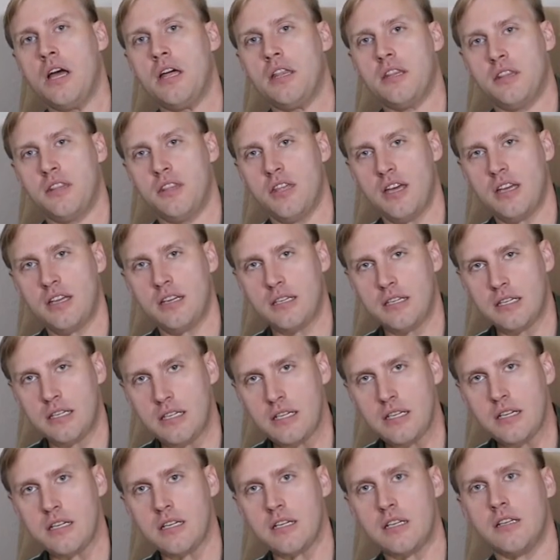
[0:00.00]
They
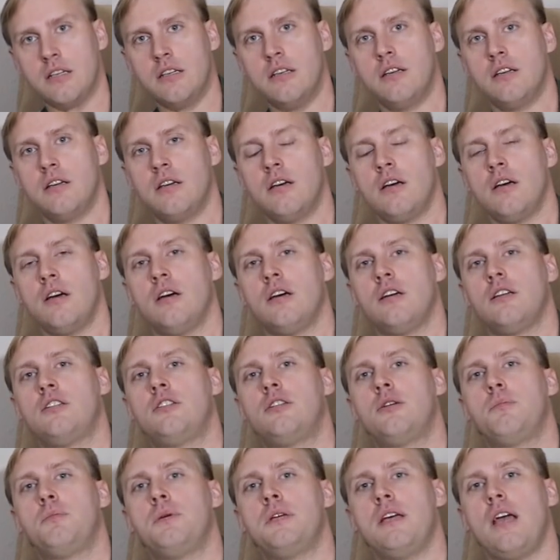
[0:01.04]
need
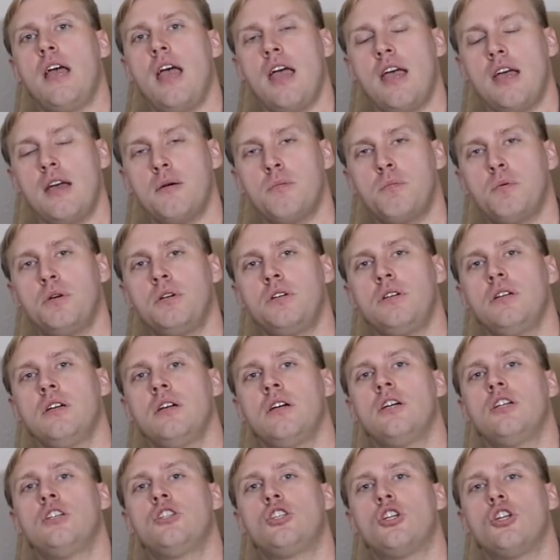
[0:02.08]
to be able
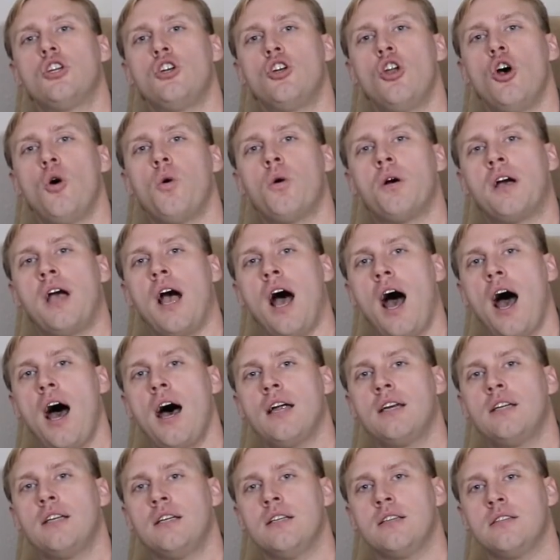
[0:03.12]
to know
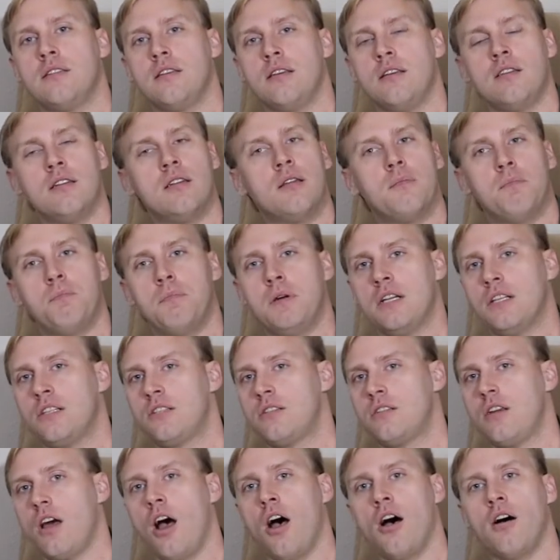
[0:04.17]
God is in the
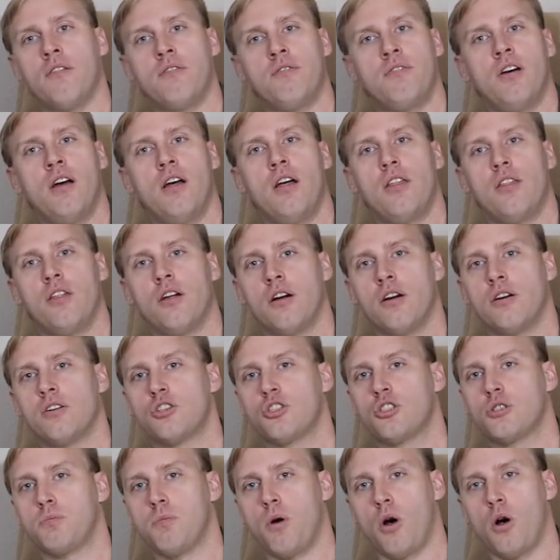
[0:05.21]
midst of their
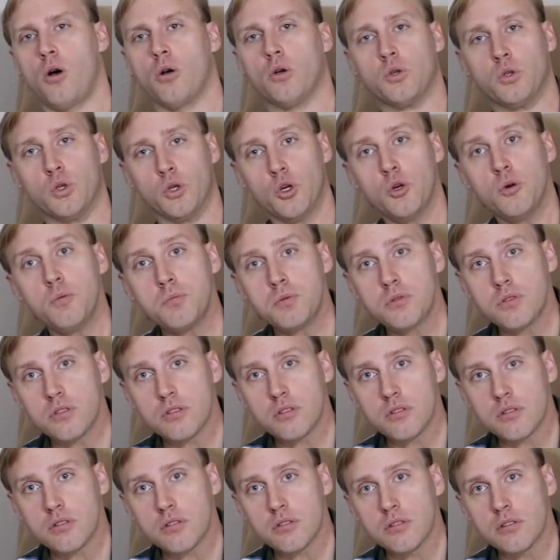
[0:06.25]
small
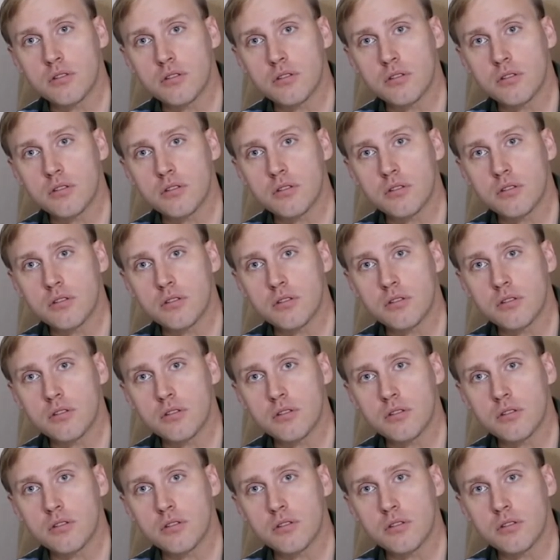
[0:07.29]
groups.